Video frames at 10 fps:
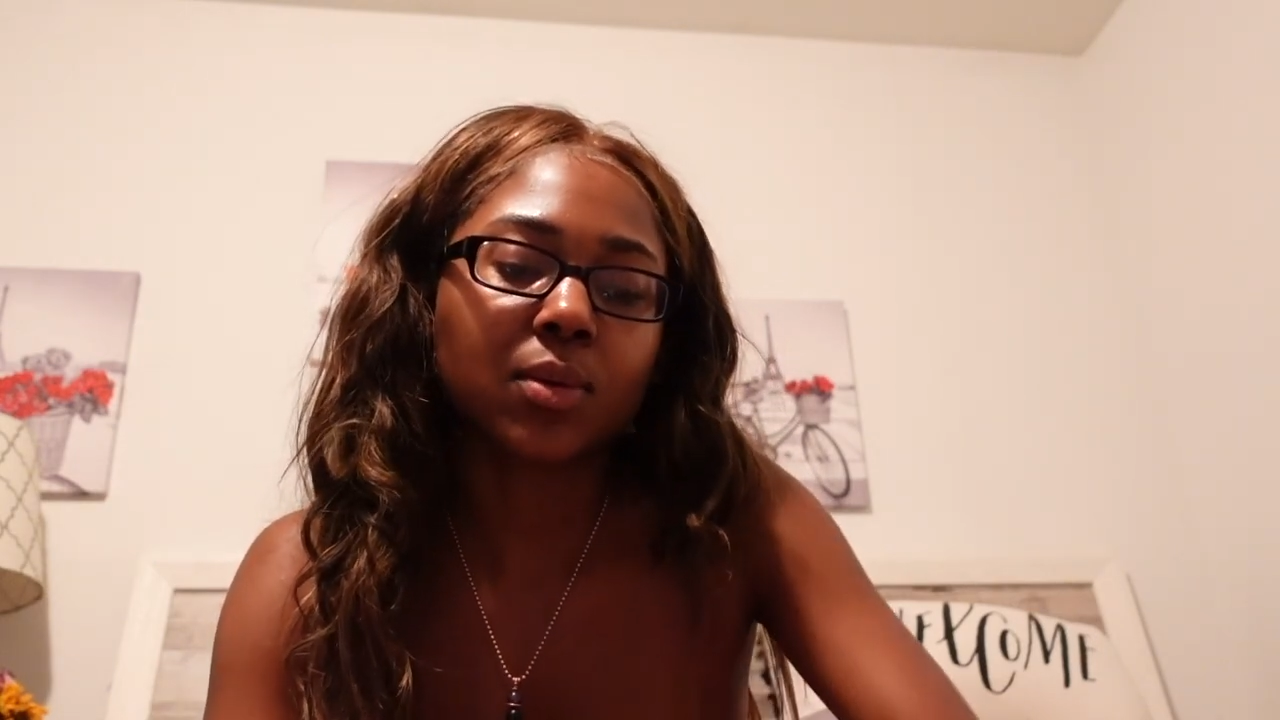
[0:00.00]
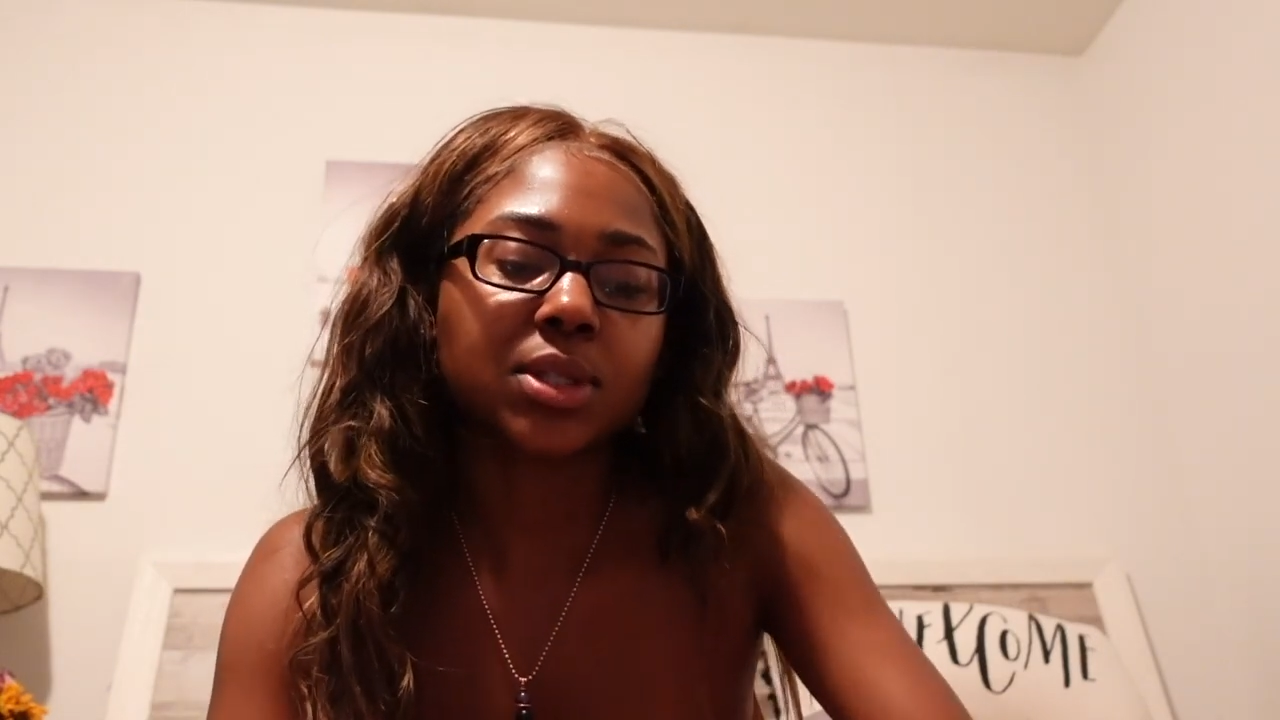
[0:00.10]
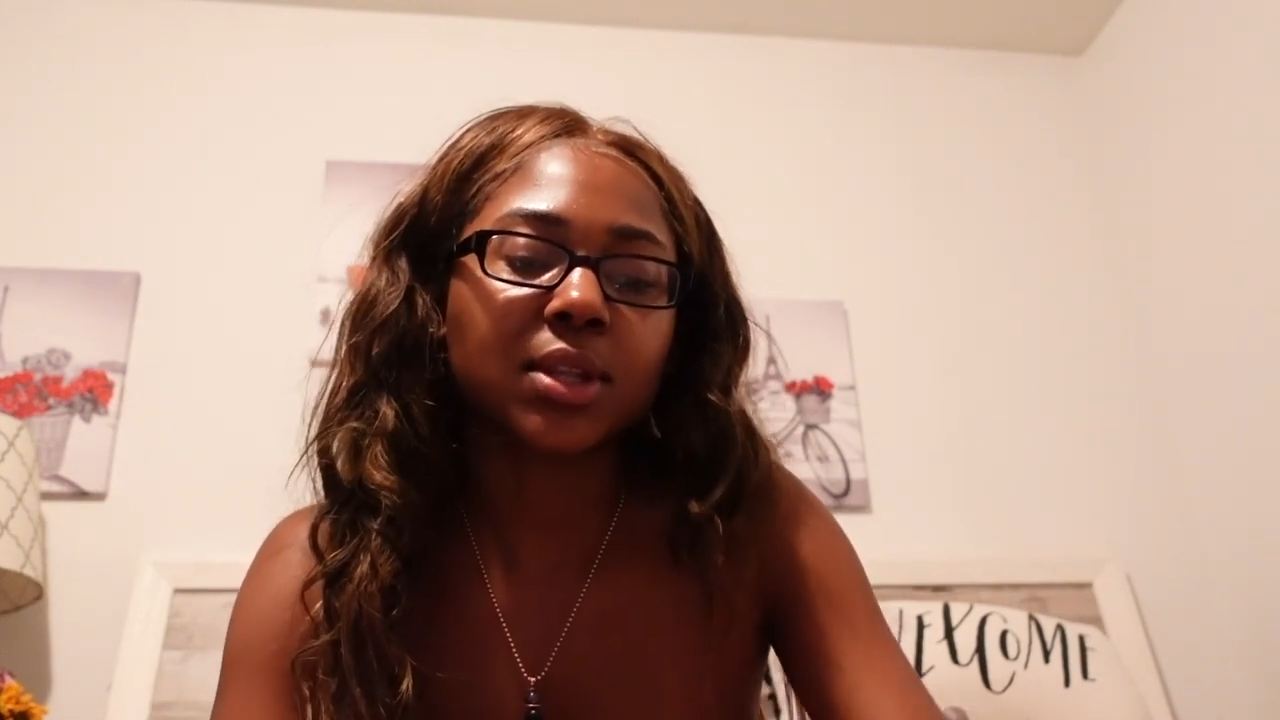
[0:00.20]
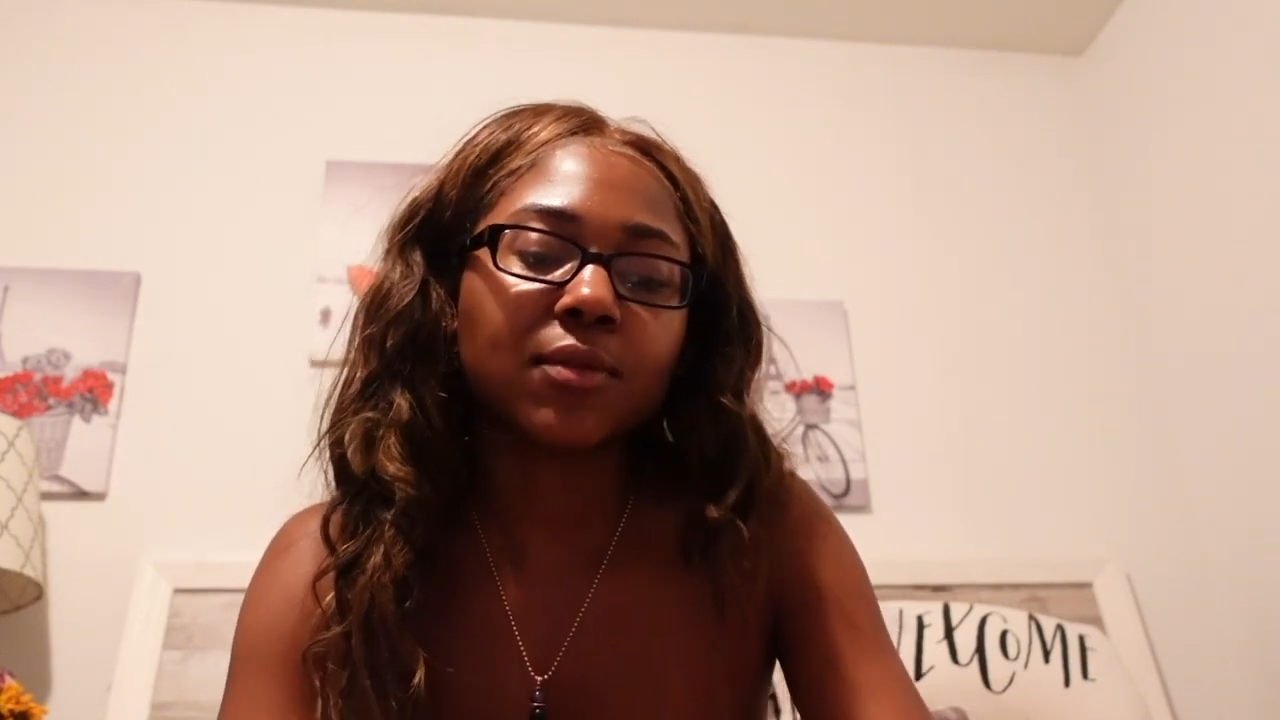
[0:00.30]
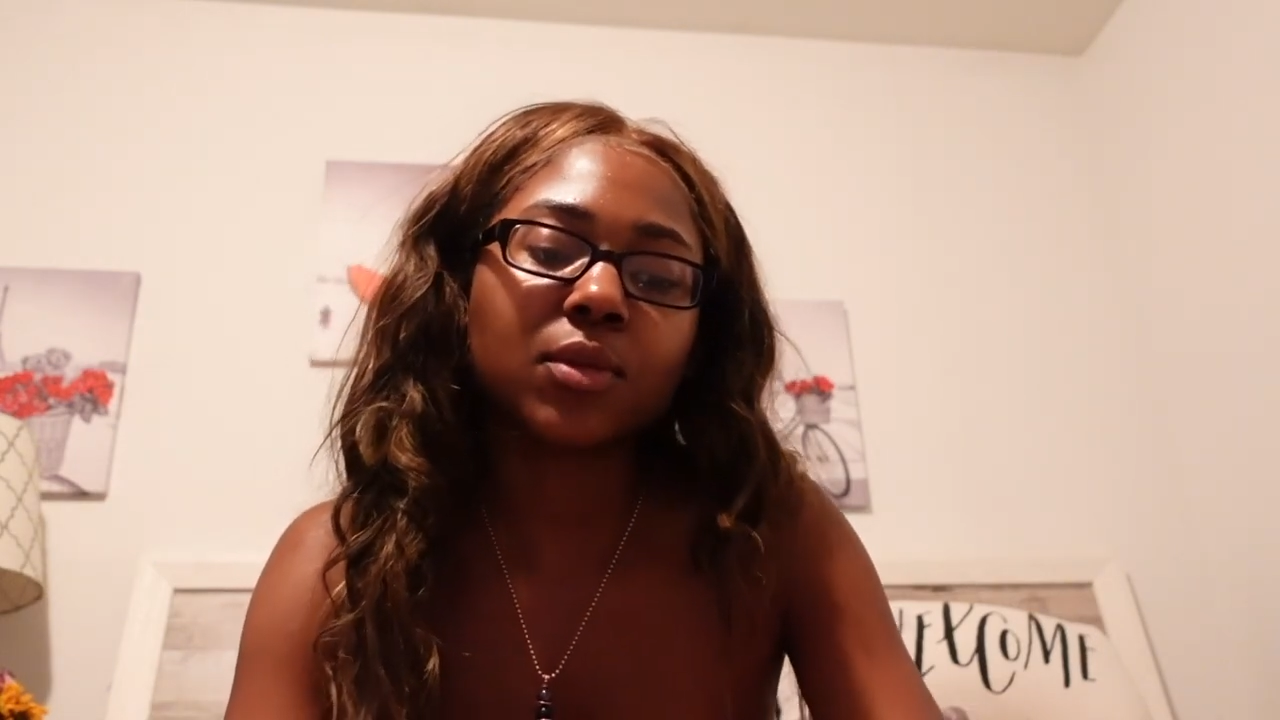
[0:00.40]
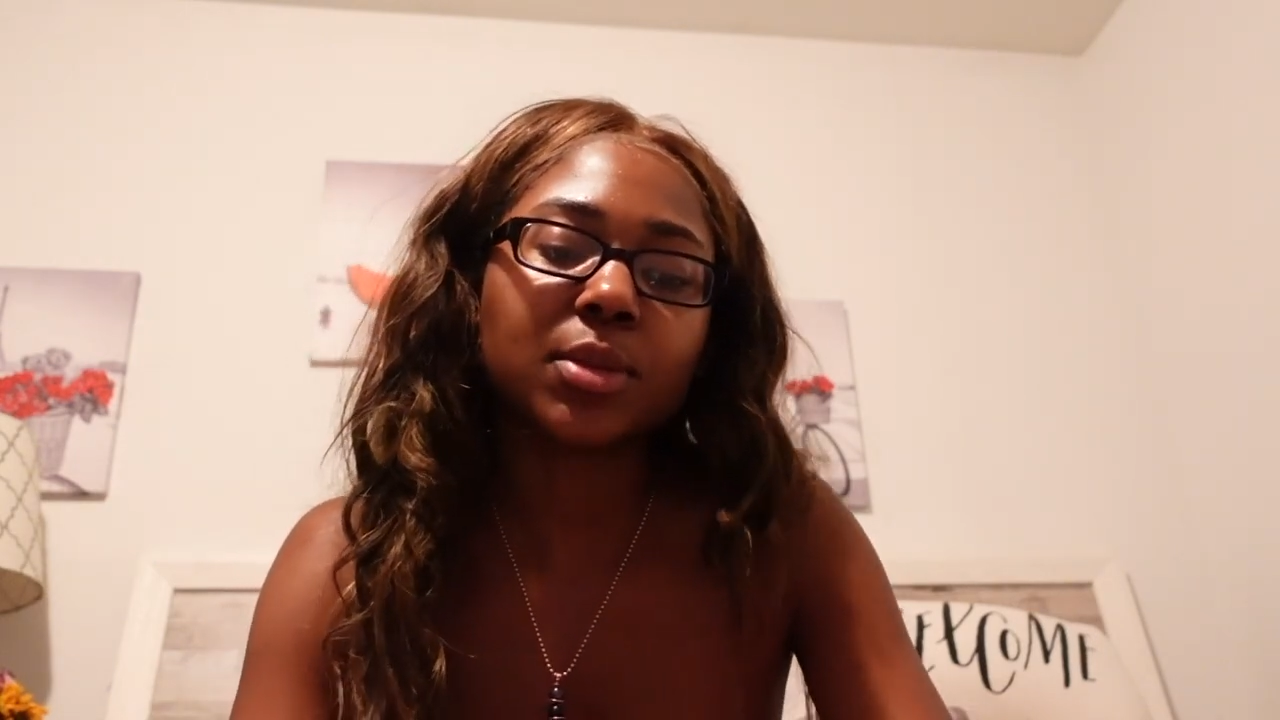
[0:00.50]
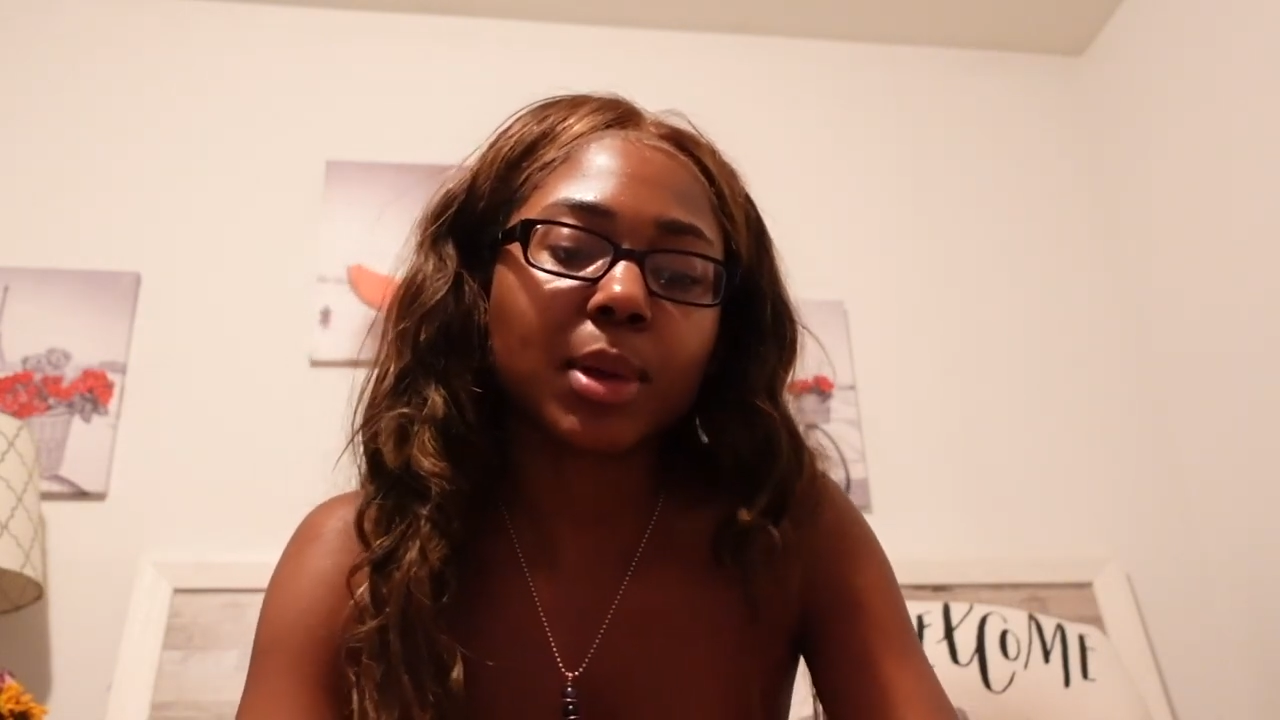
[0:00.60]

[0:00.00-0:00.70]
was living with